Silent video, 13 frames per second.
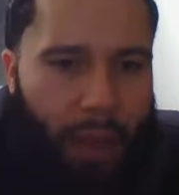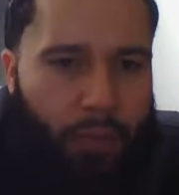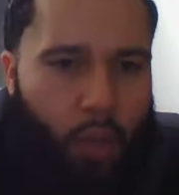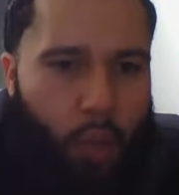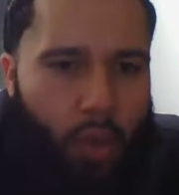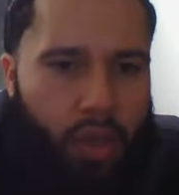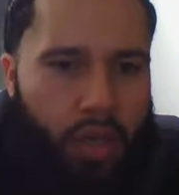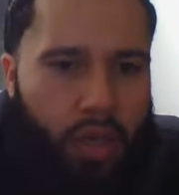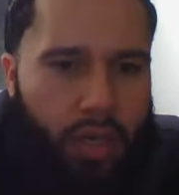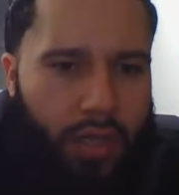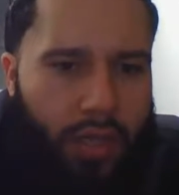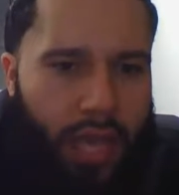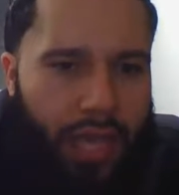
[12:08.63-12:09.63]
I'm doing
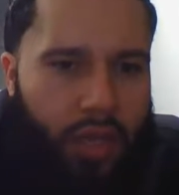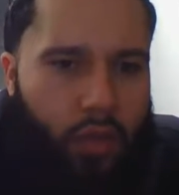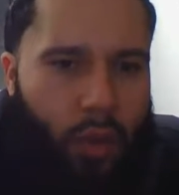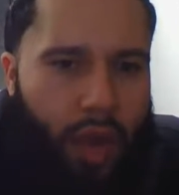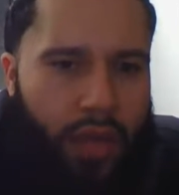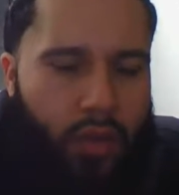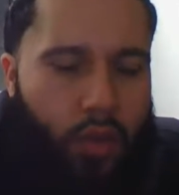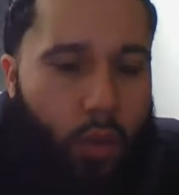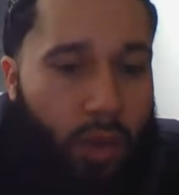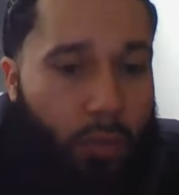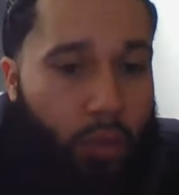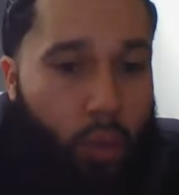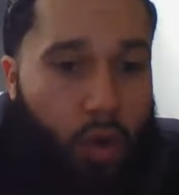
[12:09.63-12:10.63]
good. Thank you. How you
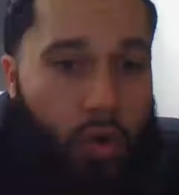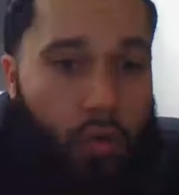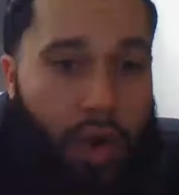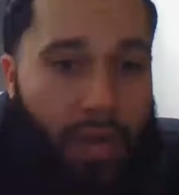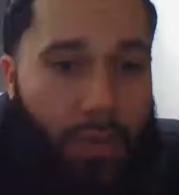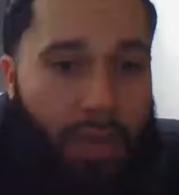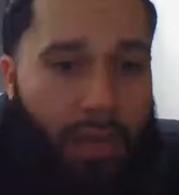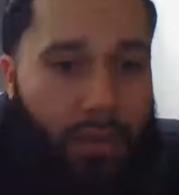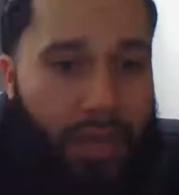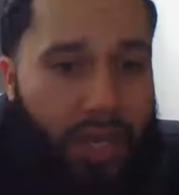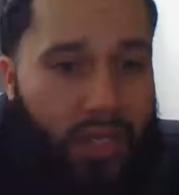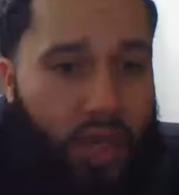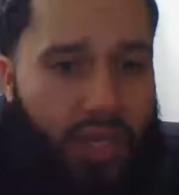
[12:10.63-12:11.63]
doing? I'm doing great, man. I'm
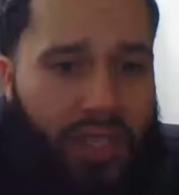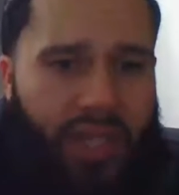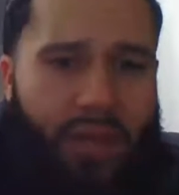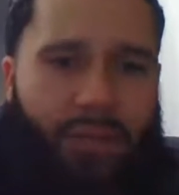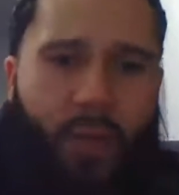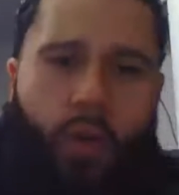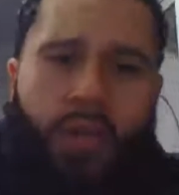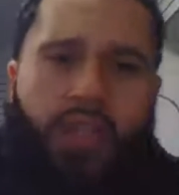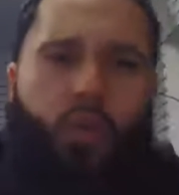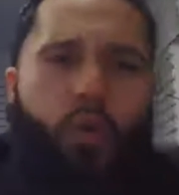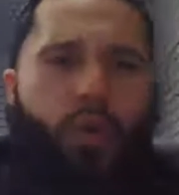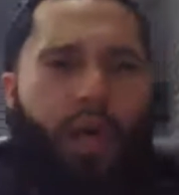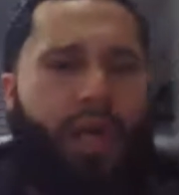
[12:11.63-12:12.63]
here trying to stay focused,
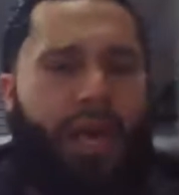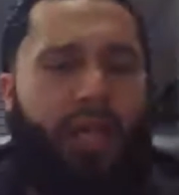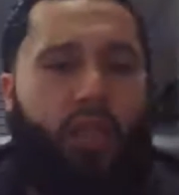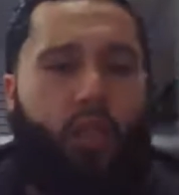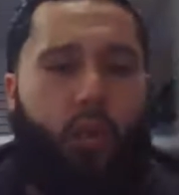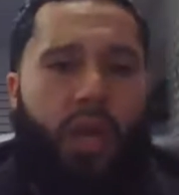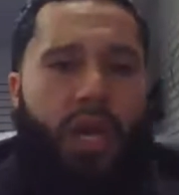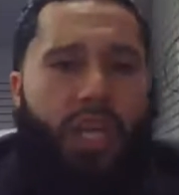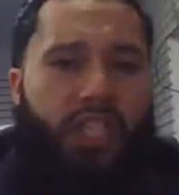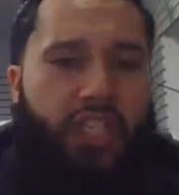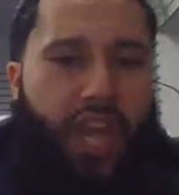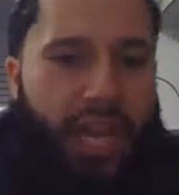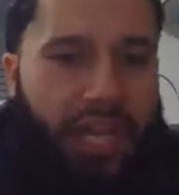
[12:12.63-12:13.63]
doing what I got to do.
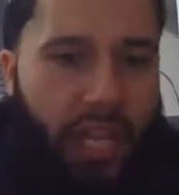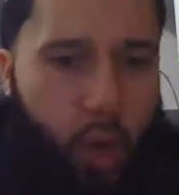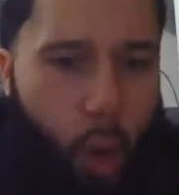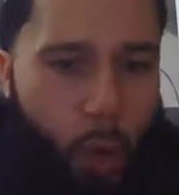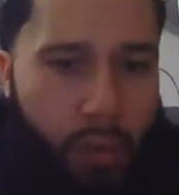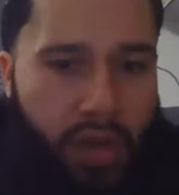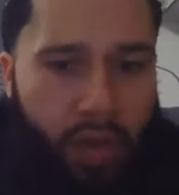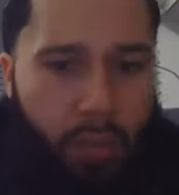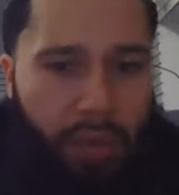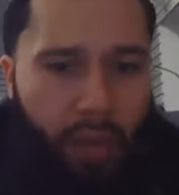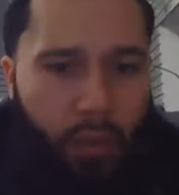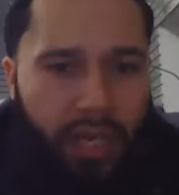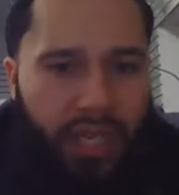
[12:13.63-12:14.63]
Shaq and Kobe
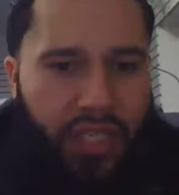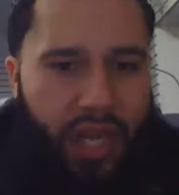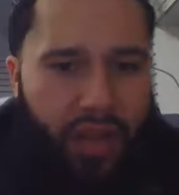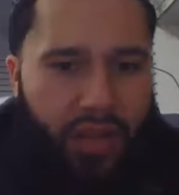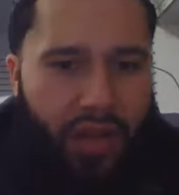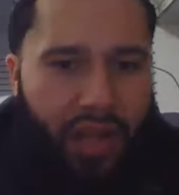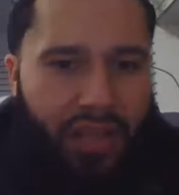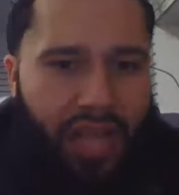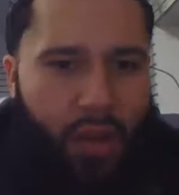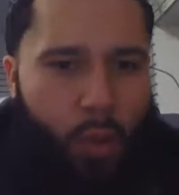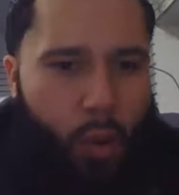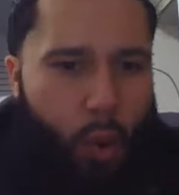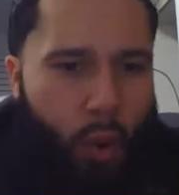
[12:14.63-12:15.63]
compete with each other, and
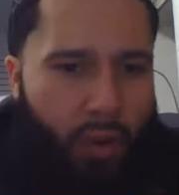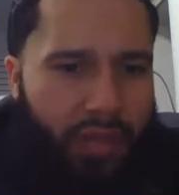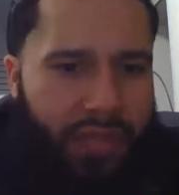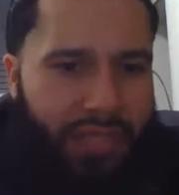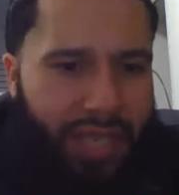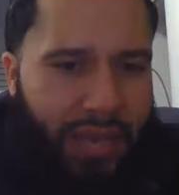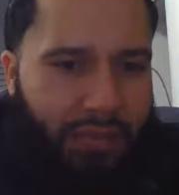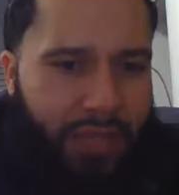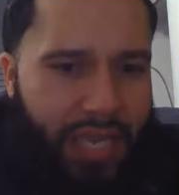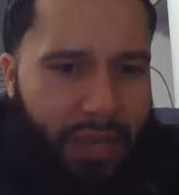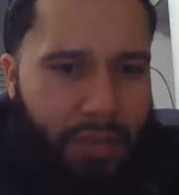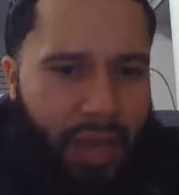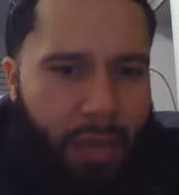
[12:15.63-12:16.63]
they were on the
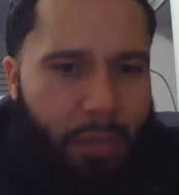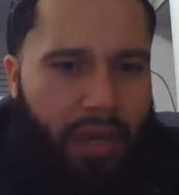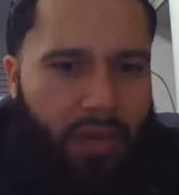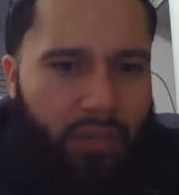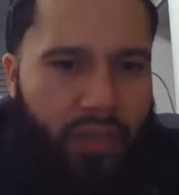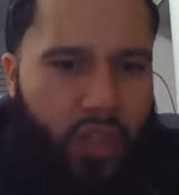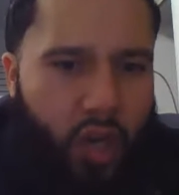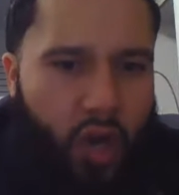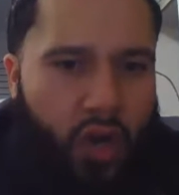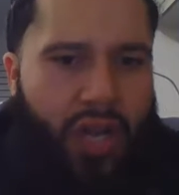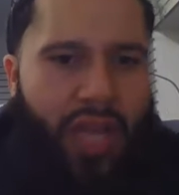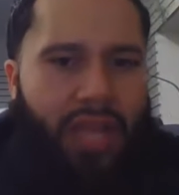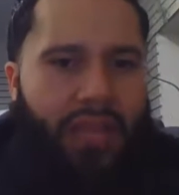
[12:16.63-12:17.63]
same team. But in
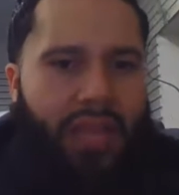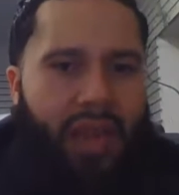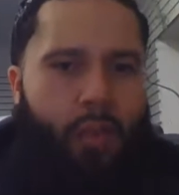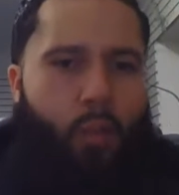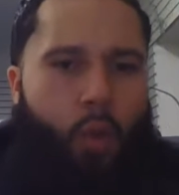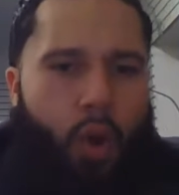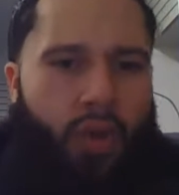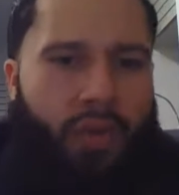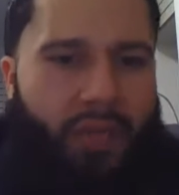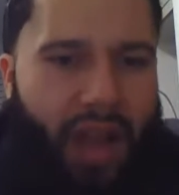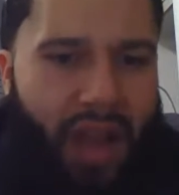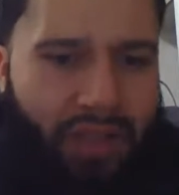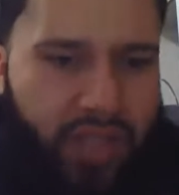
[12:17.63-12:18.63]
return, they
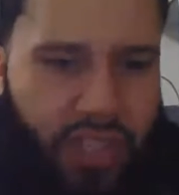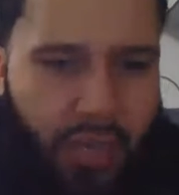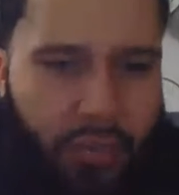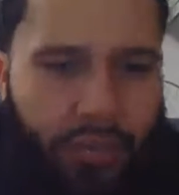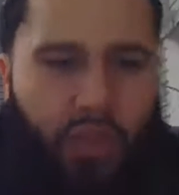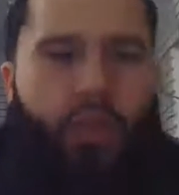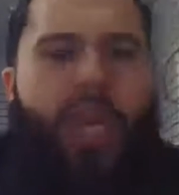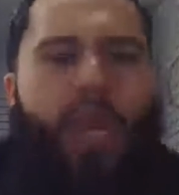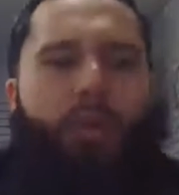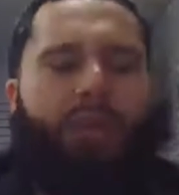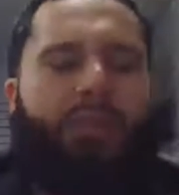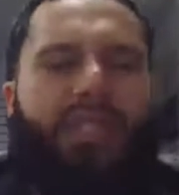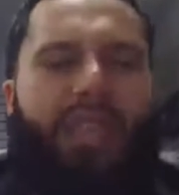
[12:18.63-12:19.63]
won 5 chips. You
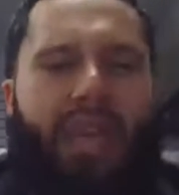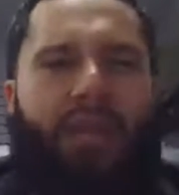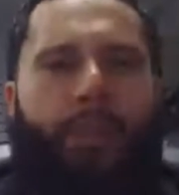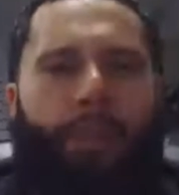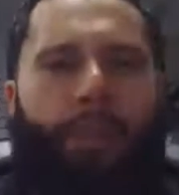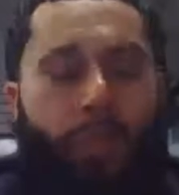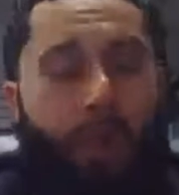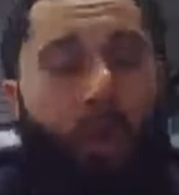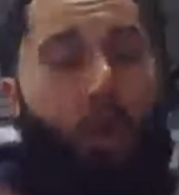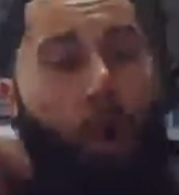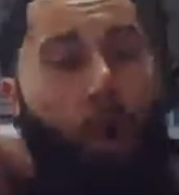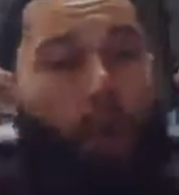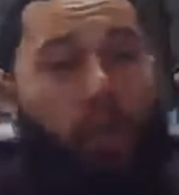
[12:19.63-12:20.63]
get what I'm saying?
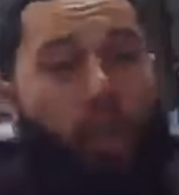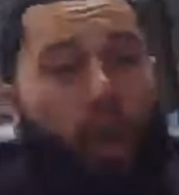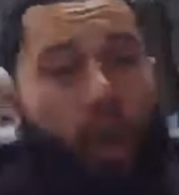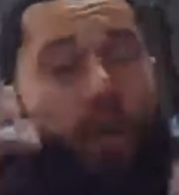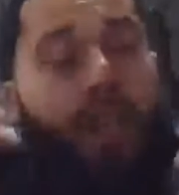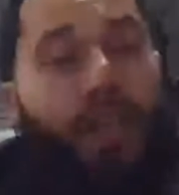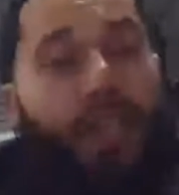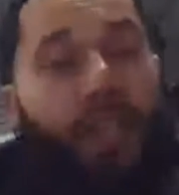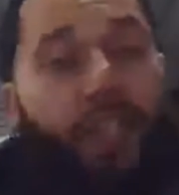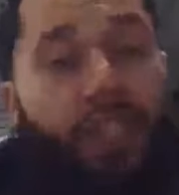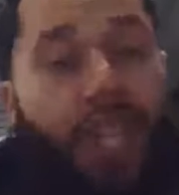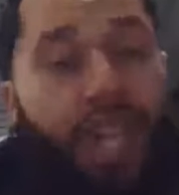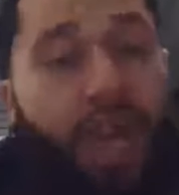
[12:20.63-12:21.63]
Are you starting to
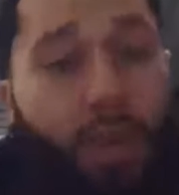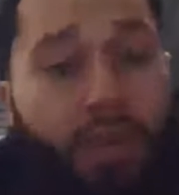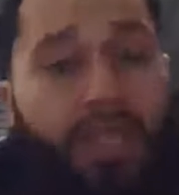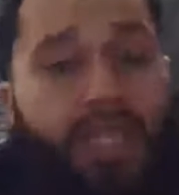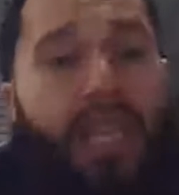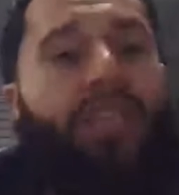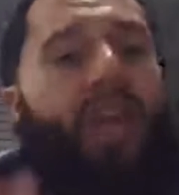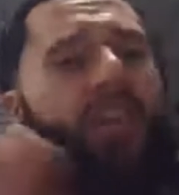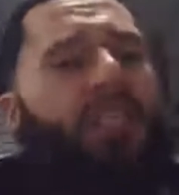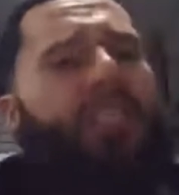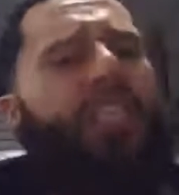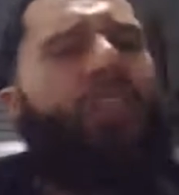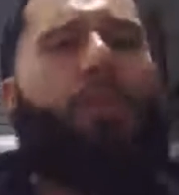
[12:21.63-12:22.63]
understand what I'm saying? Don
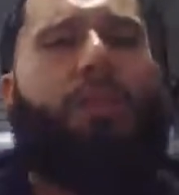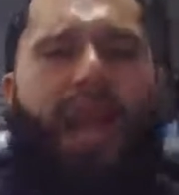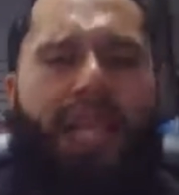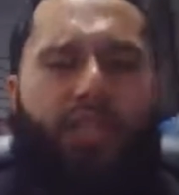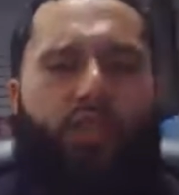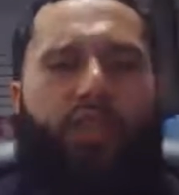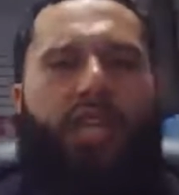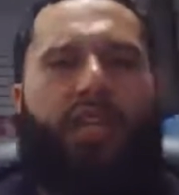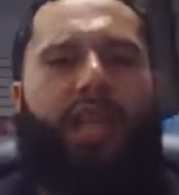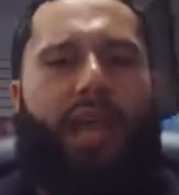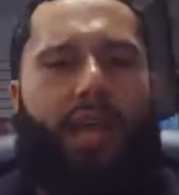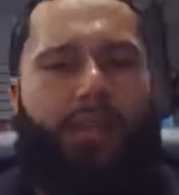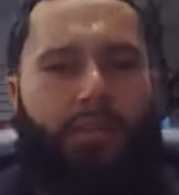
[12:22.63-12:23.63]
Caesar, I'm glad you said
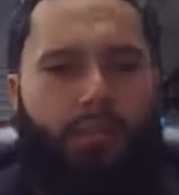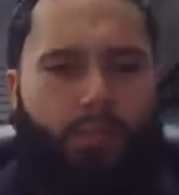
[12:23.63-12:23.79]
that.